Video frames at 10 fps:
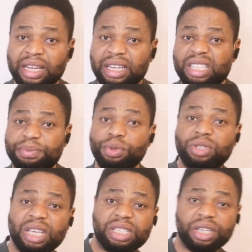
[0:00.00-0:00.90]
These
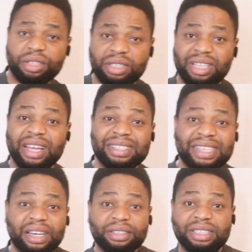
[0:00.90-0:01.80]
mutations
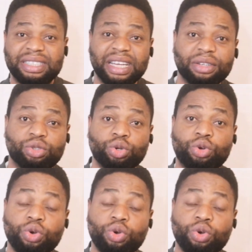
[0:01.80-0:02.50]
tell the cell to